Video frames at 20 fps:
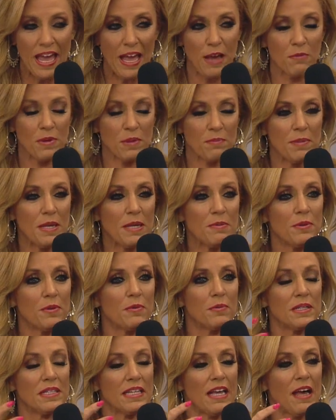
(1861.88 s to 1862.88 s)
And when
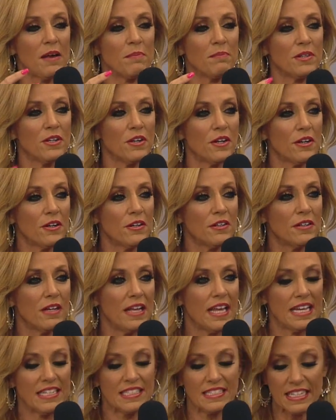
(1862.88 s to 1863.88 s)
people would come to her,
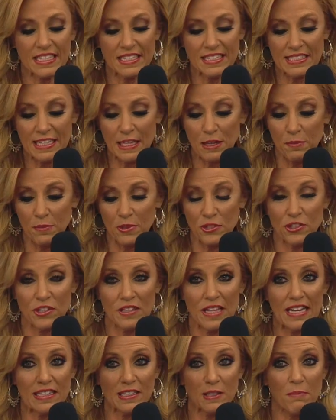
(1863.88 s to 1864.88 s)
instead of saying, Would
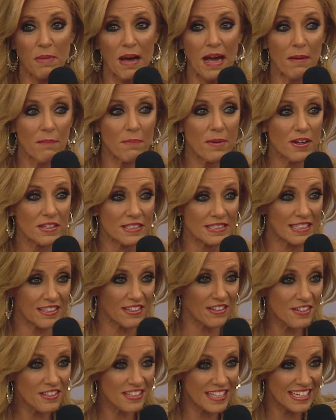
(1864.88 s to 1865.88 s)
you like to buy a box
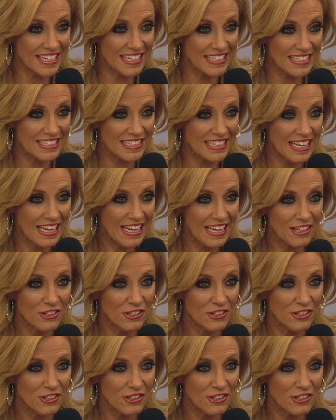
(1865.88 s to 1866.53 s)
of cookies?